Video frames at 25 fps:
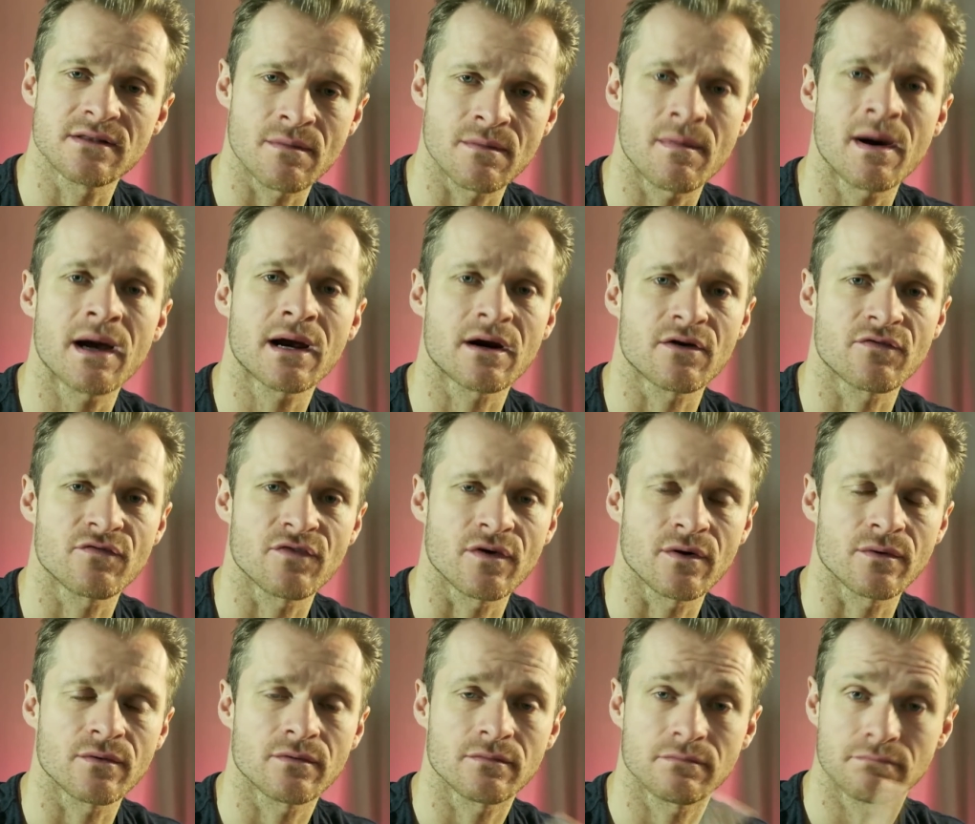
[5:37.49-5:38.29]
the
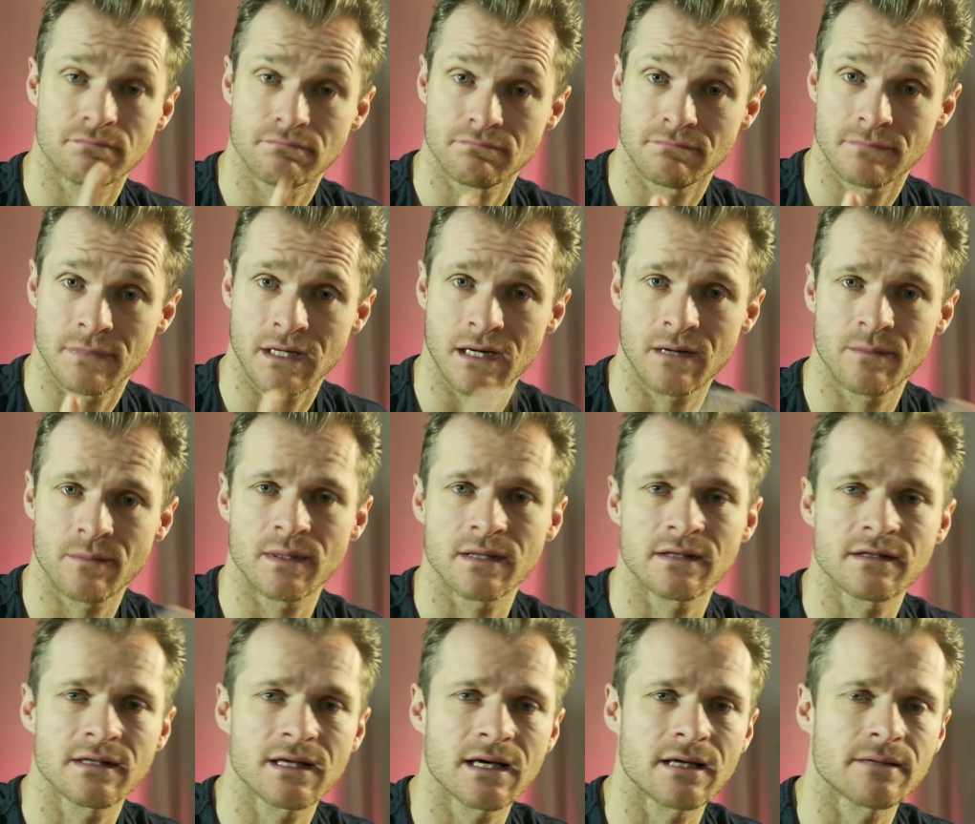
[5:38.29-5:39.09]
microphone. How
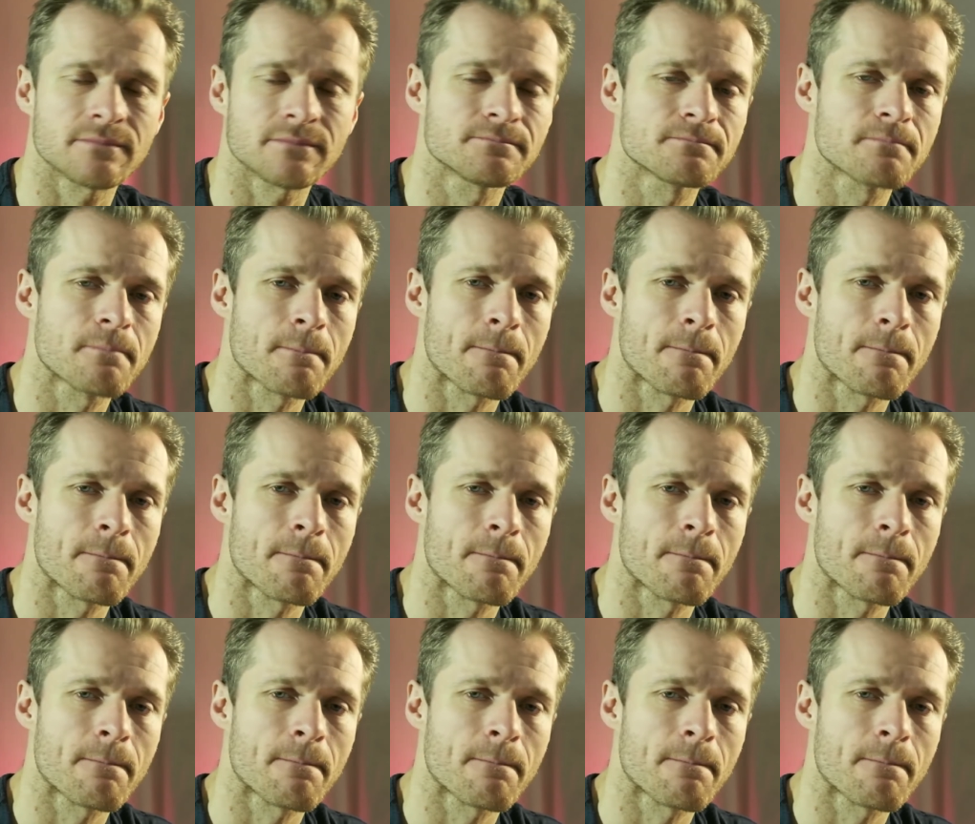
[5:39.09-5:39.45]
about that?